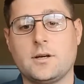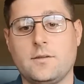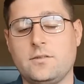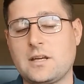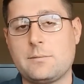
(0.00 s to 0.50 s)

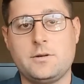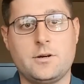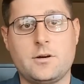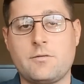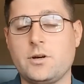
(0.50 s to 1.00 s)
This time of
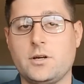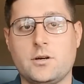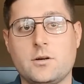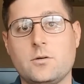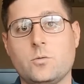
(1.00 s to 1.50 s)
year, every
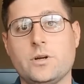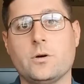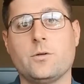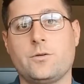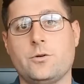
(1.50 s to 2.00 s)
year, we
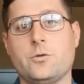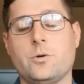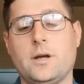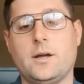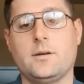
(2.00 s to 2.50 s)
go
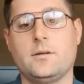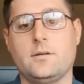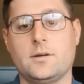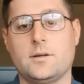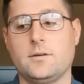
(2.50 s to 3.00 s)
through
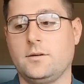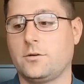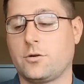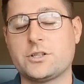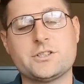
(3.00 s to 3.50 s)
and
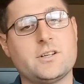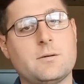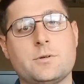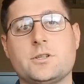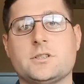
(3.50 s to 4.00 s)
crunch the
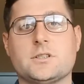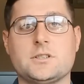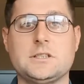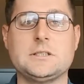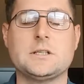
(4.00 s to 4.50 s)
numbers and
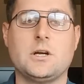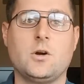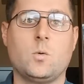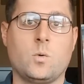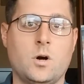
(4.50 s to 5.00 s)
see
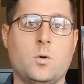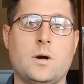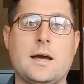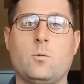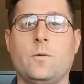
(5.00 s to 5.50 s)
where
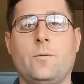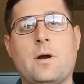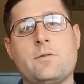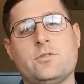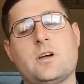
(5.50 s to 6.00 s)
we're at, what the
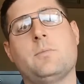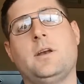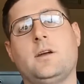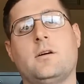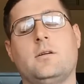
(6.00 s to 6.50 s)
revenues
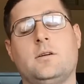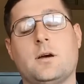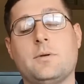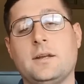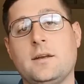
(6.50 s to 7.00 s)
coming
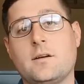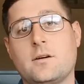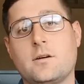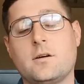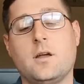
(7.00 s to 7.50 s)
in
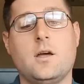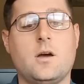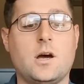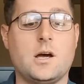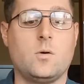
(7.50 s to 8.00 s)
are,
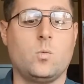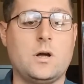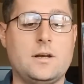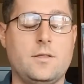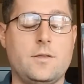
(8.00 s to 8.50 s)

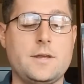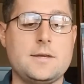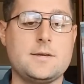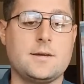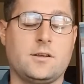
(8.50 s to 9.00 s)
what
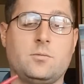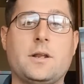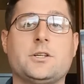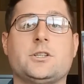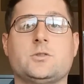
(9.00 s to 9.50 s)
the
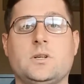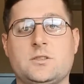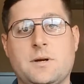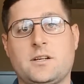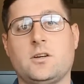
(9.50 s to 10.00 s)
expenditures we
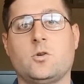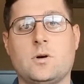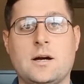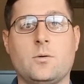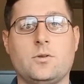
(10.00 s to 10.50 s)
expect to
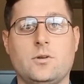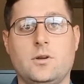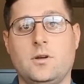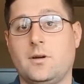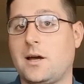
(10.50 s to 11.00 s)
go out,
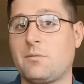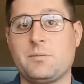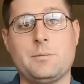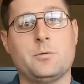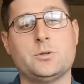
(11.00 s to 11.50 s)
how
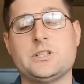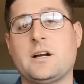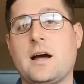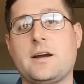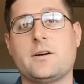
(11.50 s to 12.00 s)
many people we
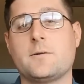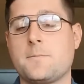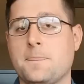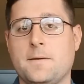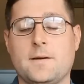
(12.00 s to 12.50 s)
should
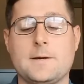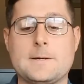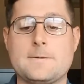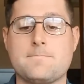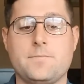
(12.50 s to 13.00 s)
hire,
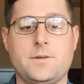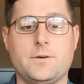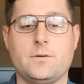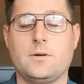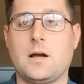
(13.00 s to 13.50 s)

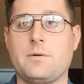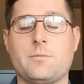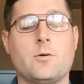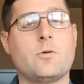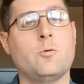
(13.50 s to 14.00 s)
how
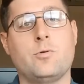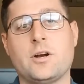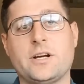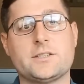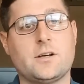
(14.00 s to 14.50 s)
many more road
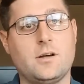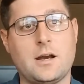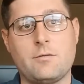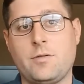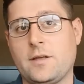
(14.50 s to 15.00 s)
projects.
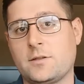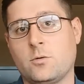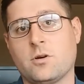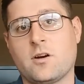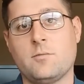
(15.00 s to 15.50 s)
Everything
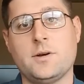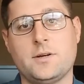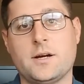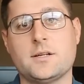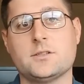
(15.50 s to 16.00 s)
local
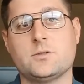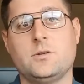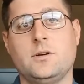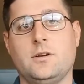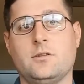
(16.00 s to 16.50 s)
government does
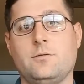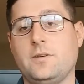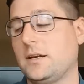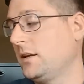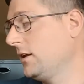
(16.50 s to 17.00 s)
is
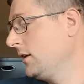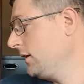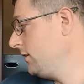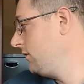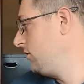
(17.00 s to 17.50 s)
fit
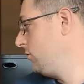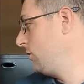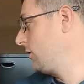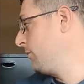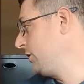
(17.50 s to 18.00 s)

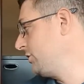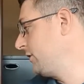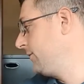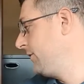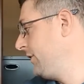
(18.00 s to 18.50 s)
into our
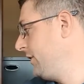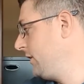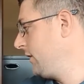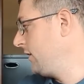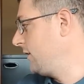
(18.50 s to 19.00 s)
budget,
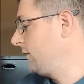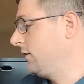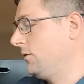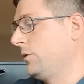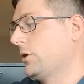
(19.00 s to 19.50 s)

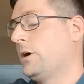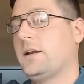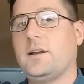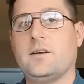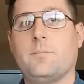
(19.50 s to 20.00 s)
and we go
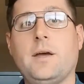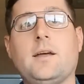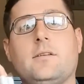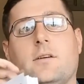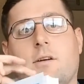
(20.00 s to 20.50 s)
ahead and
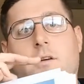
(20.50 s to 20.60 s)
debate,